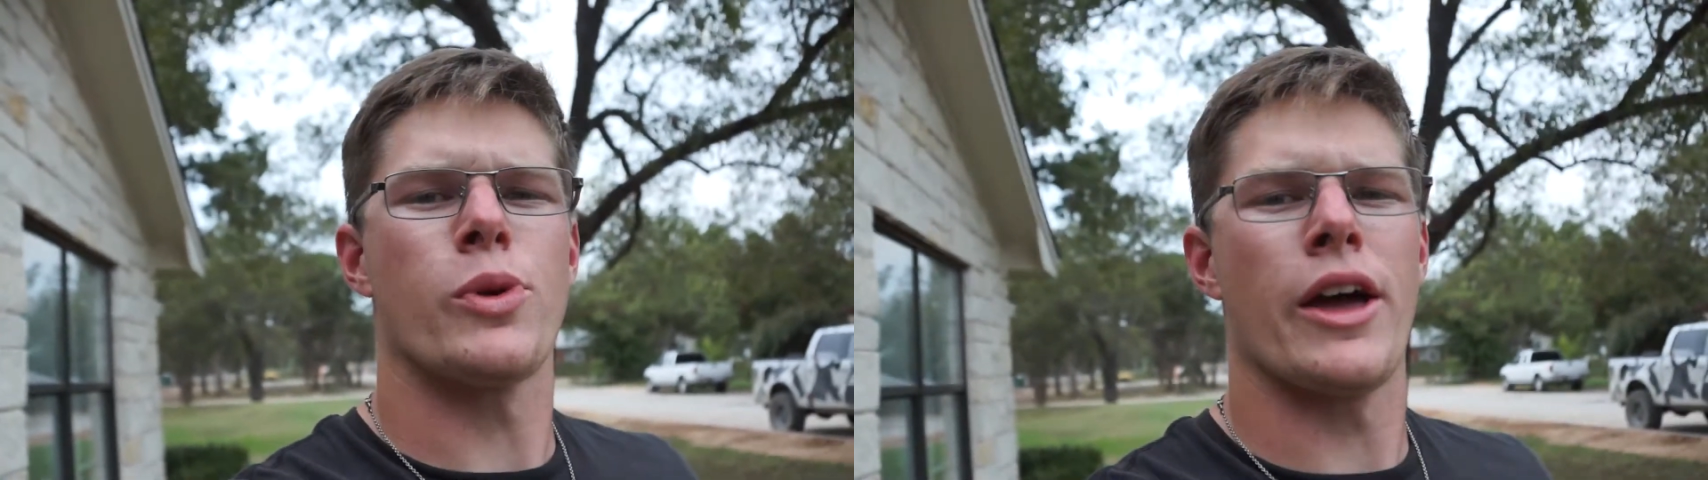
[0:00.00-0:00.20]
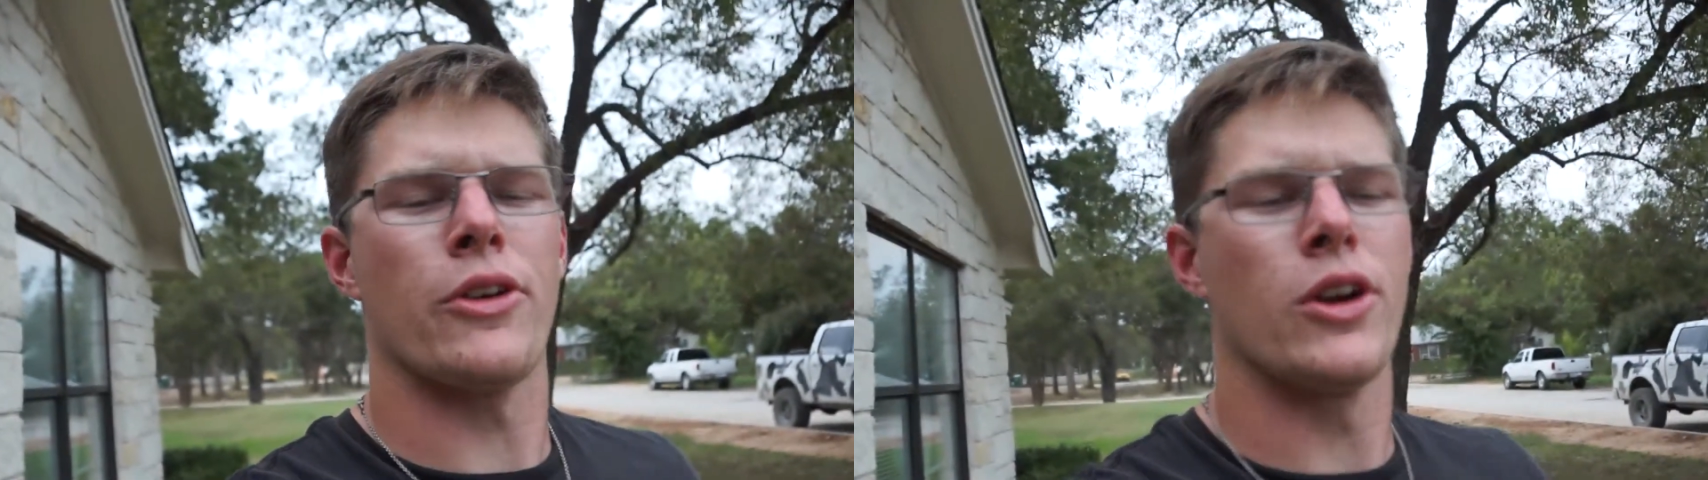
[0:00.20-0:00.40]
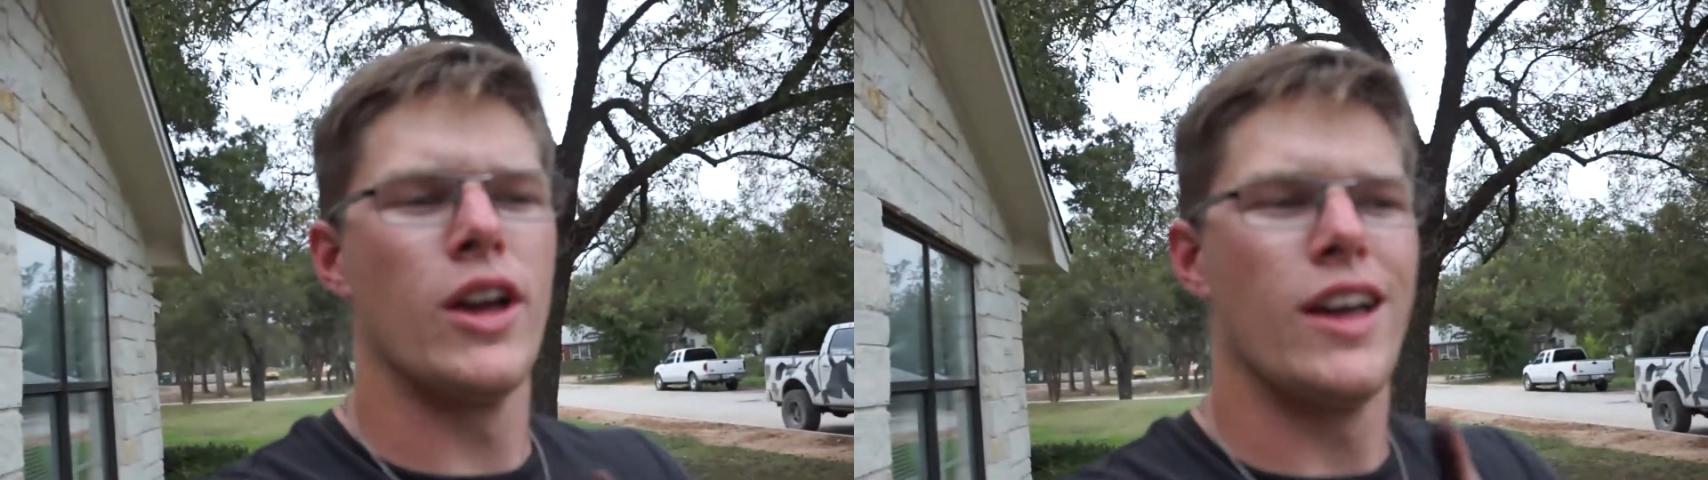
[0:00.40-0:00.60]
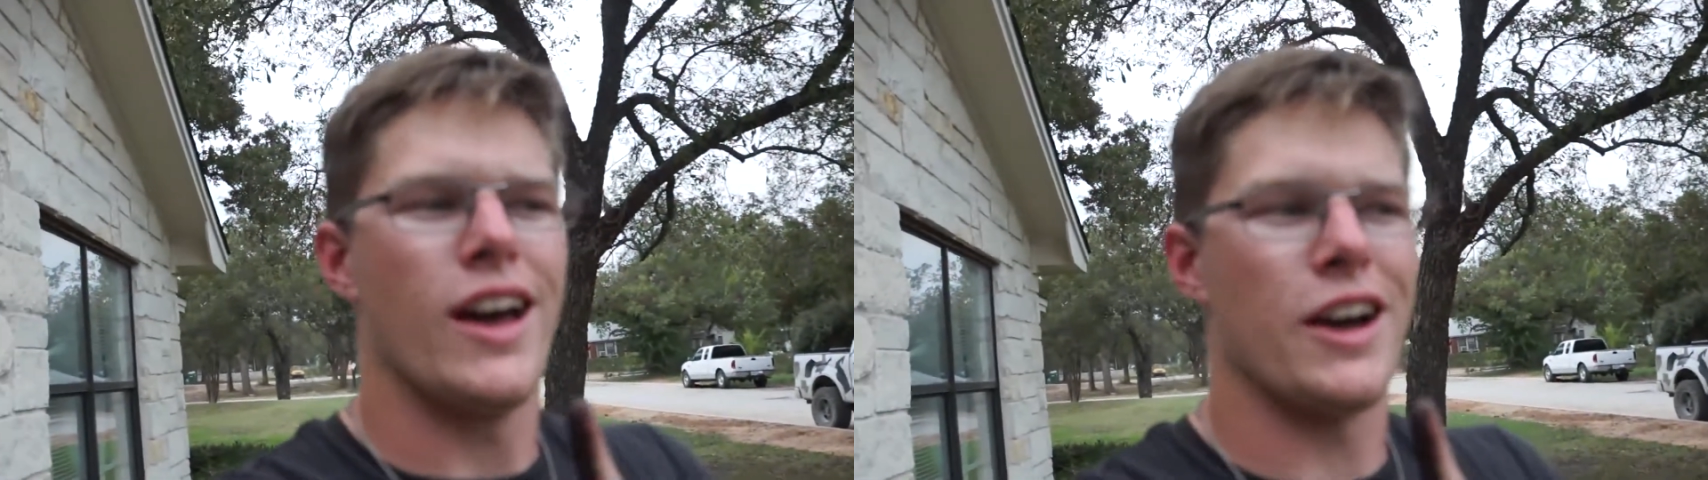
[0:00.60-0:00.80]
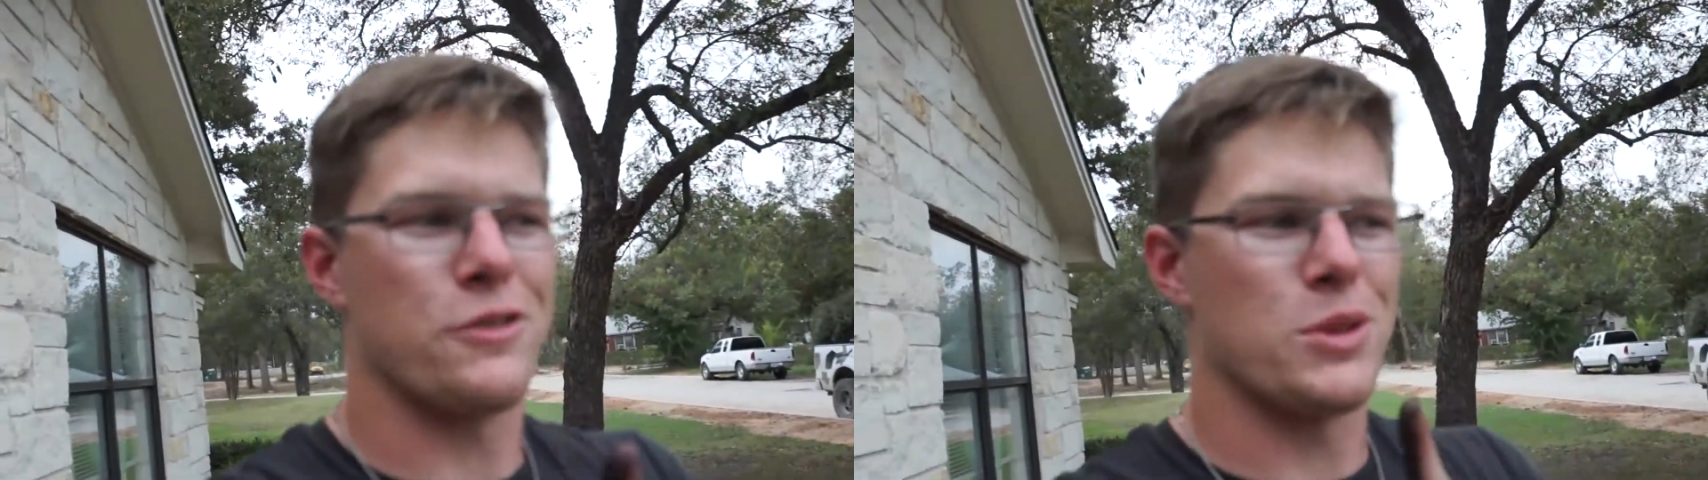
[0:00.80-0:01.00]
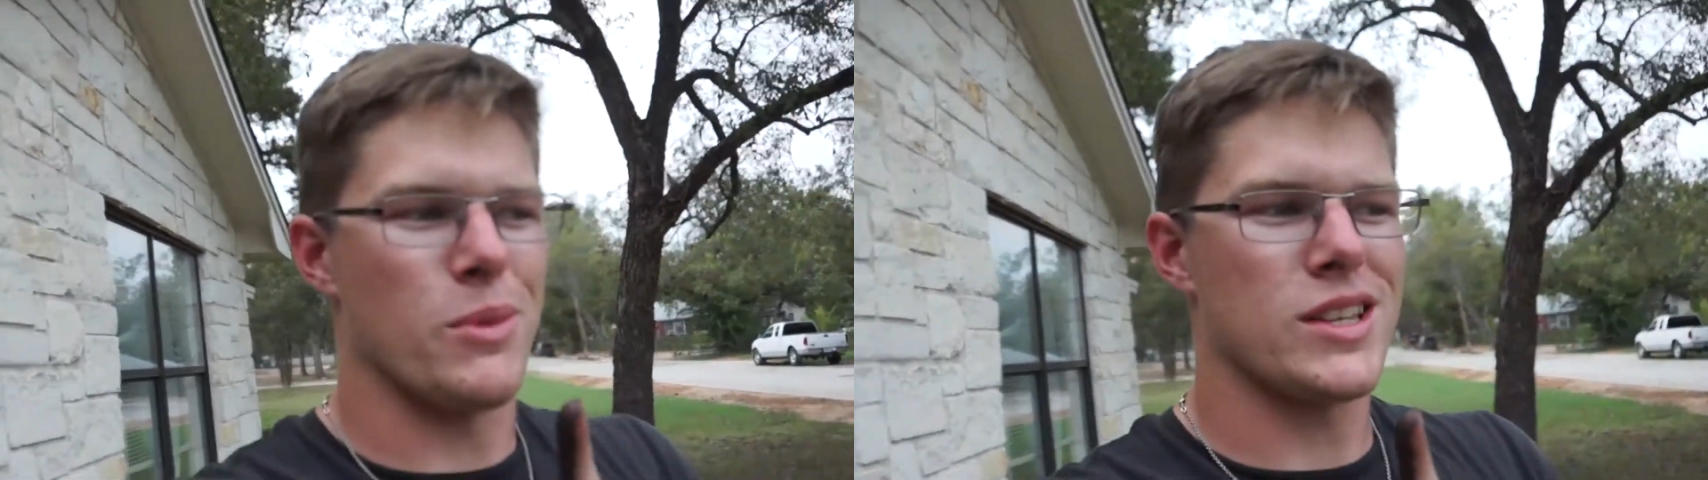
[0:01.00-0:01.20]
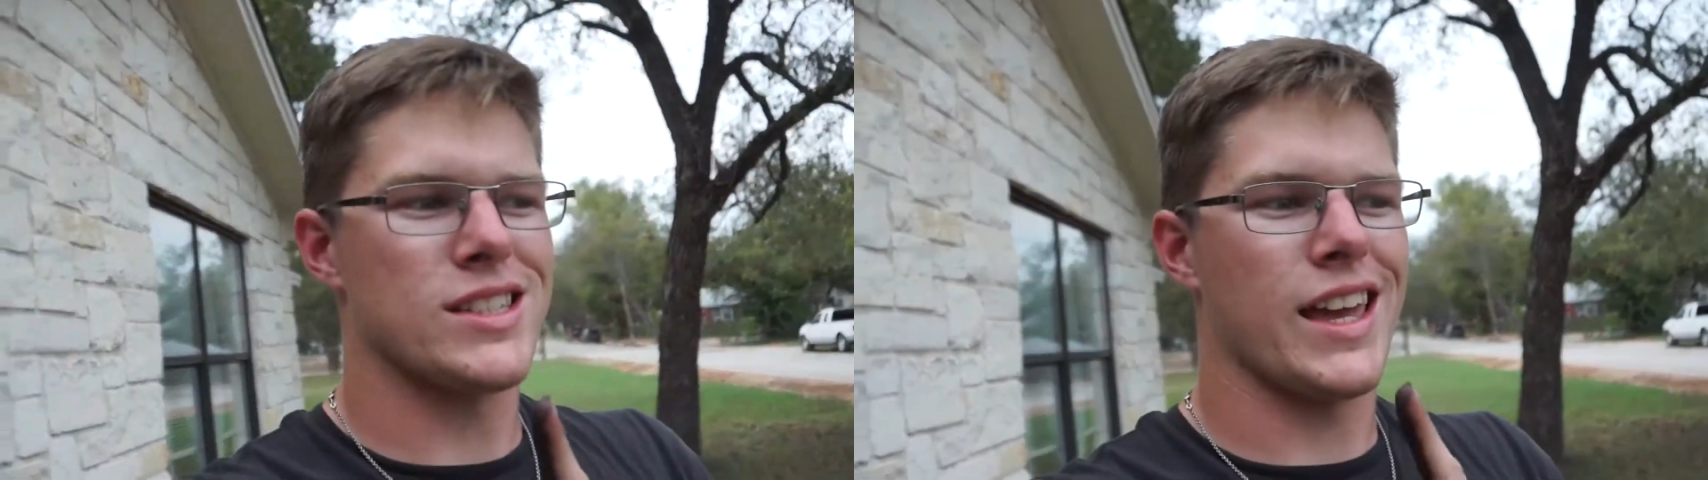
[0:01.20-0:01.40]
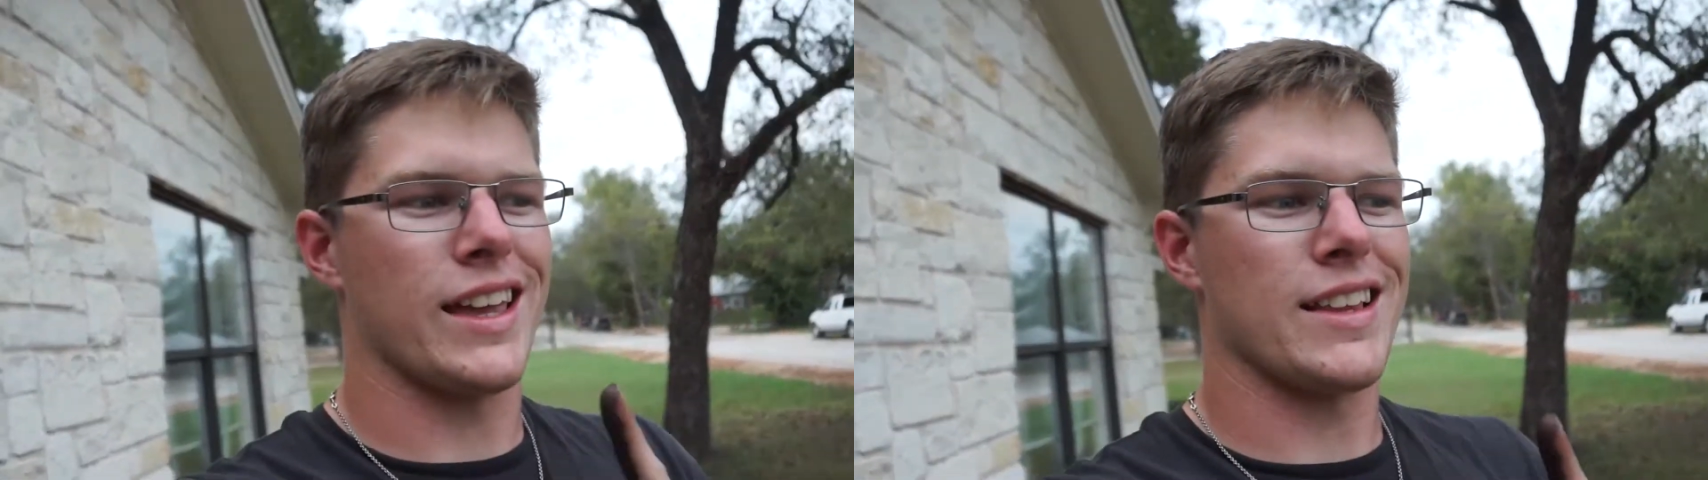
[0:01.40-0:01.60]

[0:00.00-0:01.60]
rather, for the Mustang.